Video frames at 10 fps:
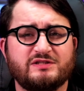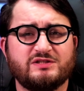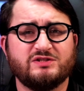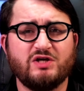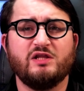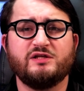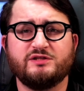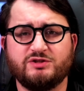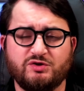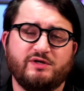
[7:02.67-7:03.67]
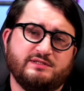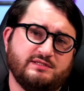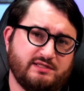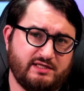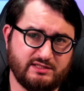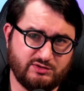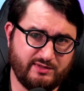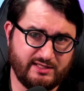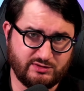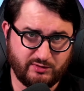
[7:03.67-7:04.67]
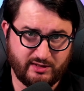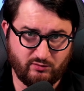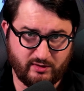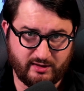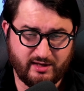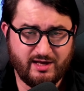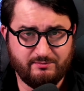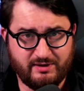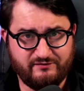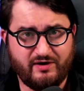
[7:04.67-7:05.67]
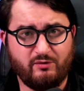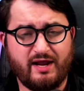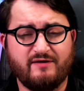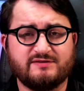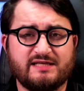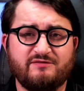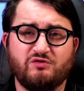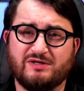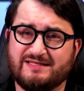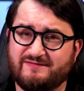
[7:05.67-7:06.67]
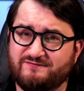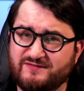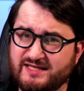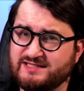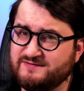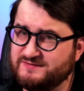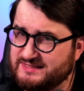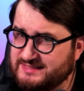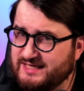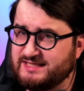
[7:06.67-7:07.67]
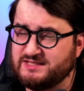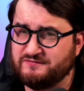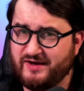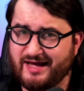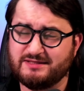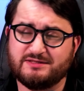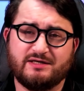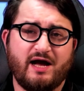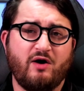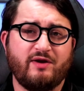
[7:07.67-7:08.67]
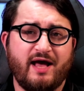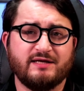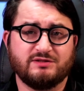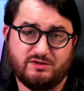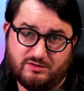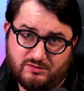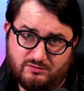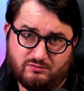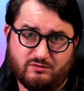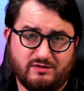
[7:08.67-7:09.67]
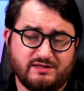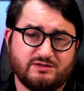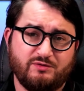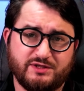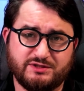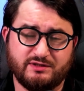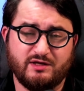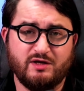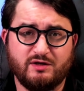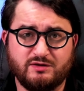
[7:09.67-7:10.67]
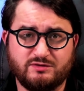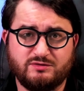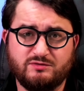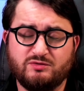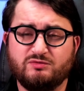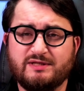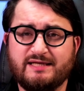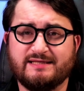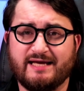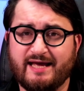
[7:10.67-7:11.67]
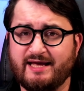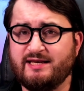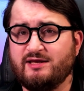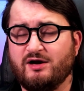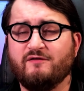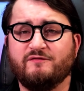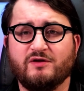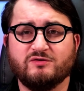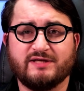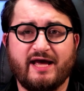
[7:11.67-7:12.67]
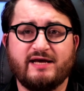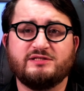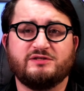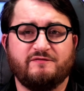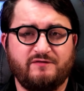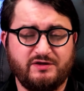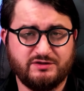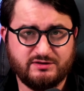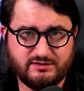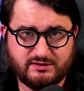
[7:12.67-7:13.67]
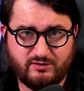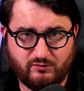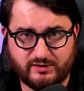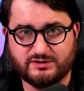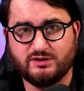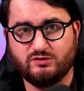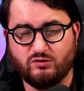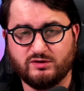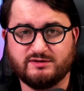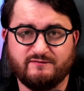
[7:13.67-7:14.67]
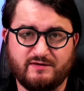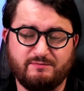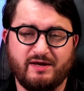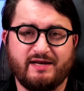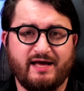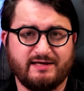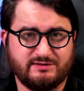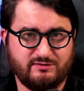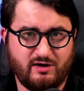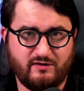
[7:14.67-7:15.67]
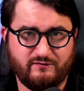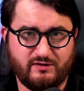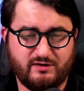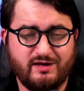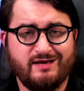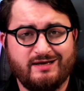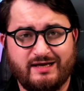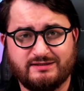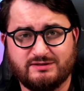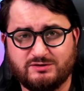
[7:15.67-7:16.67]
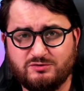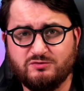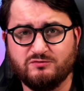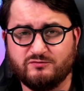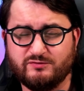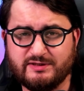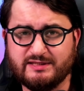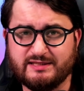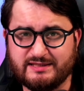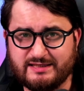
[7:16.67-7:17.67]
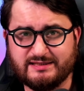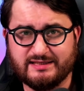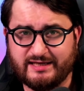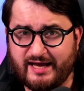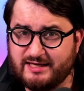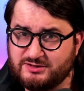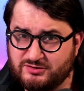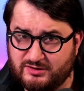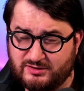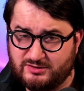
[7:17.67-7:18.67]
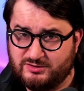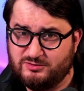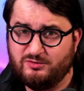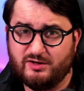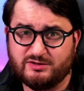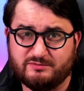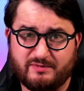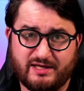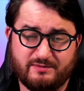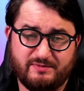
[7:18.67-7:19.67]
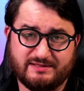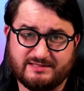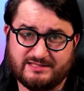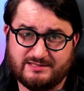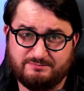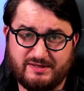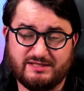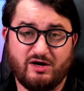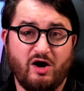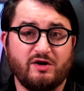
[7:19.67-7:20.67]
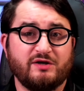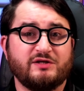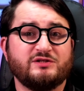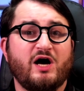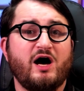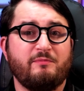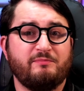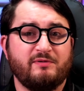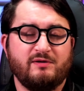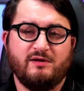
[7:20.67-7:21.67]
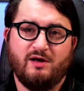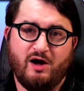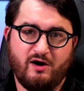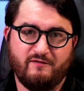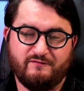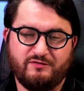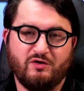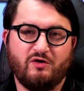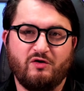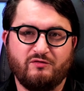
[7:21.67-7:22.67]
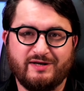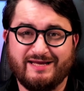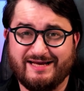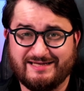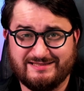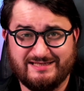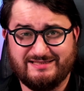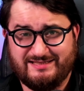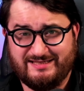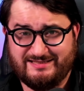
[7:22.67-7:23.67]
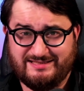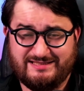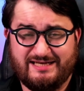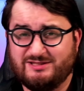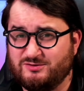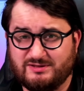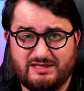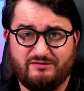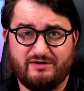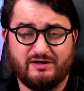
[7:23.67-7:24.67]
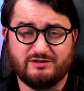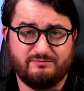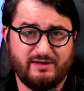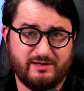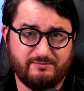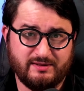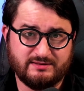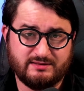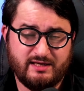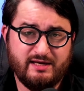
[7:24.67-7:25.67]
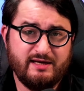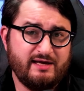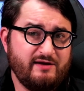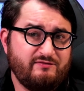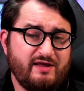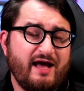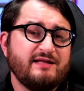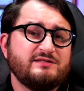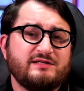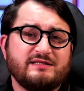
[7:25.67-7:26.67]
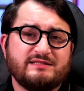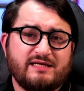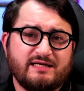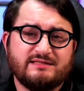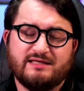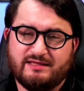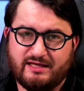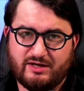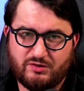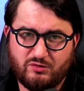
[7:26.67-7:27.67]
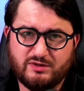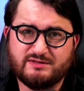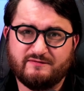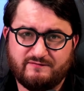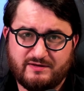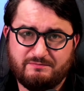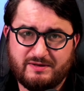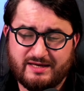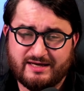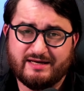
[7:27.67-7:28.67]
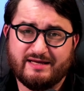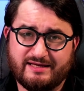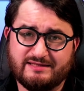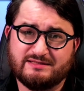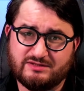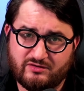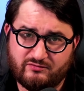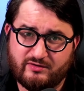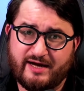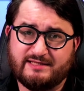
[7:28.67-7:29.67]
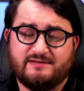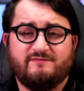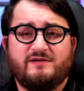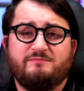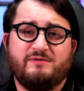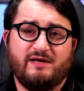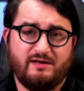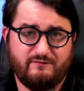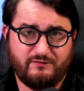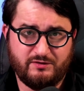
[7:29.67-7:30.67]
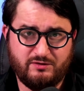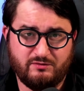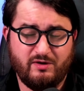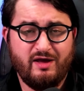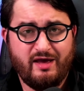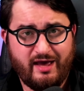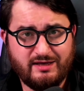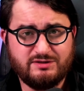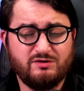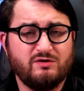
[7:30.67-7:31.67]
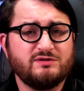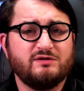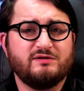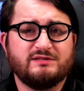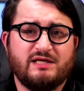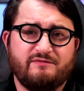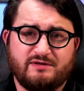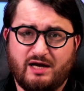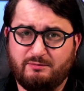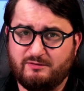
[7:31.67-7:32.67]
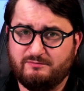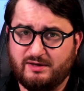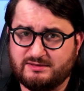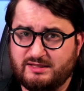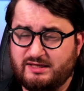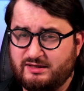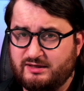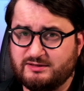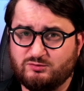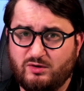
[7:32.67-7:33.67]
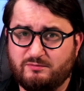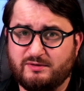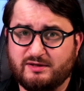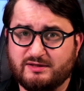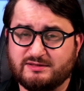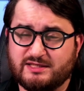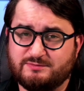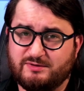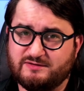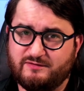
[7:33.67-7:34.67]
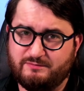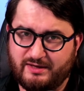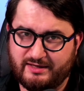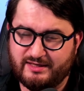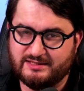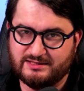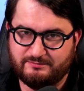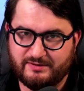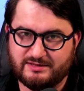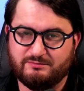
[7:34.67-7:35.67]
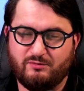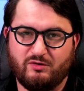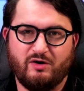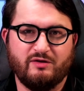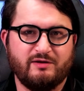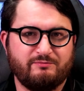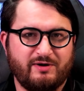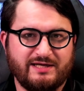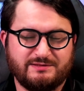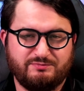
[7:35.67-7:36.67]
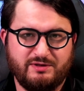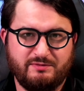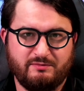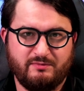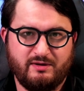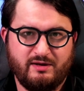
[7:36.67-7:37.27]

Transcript: solid choices in 2021, but if I would have to give you a definitive, decisive answer, I would ask you this question: do you need any of those extra features which NordVPN has to offer? And do you really need that extra 200 megabits speed on top of your already existing 600 or 700 megabits? If the answer is yes, then NordVPN is the right VPN for you. And you're also going to save a couple of bucks here as well, because ExpressVPN is a bit more on the price premium.